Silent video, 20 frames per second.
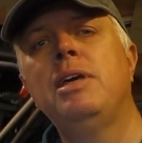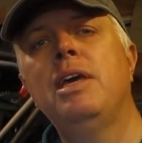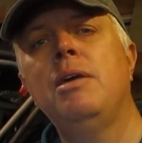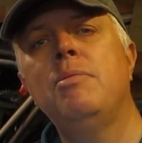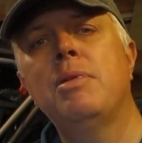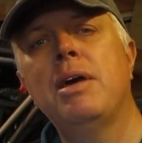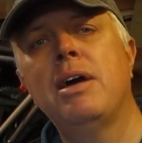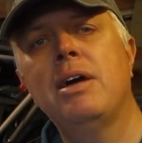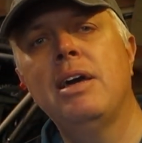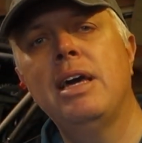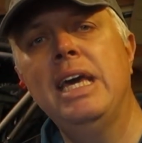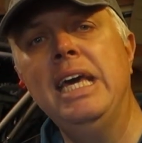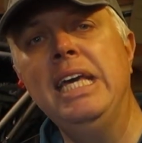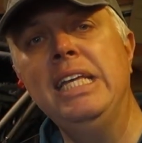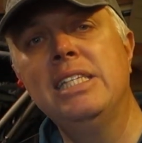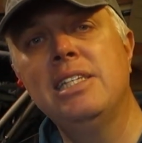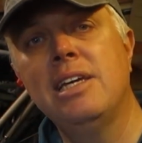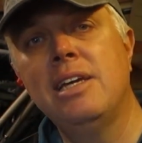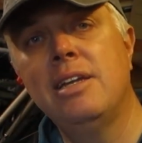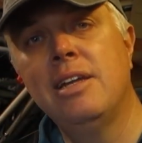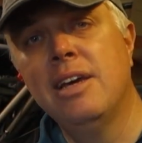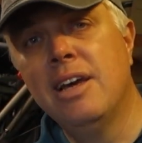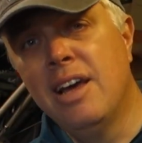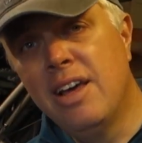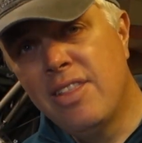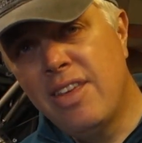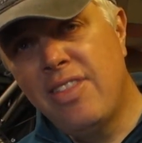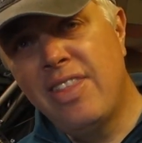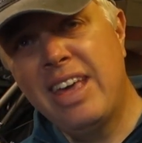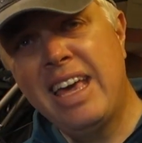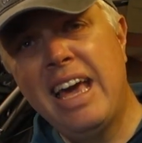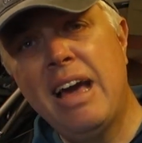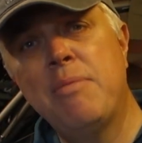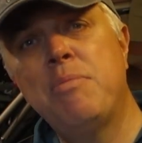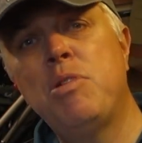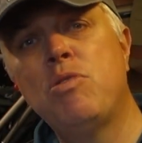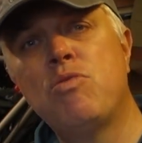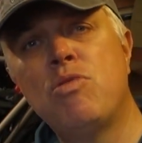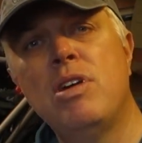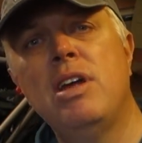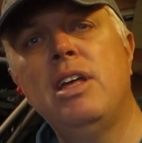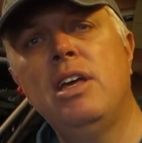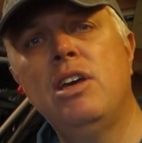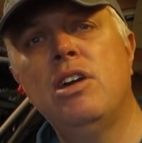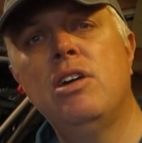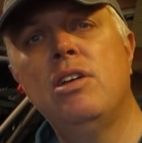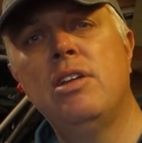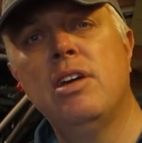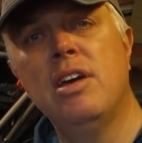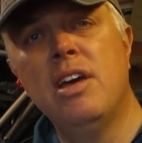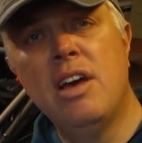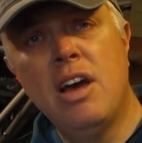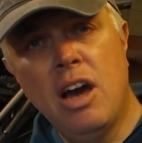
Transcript: keep that heat in then they can be really good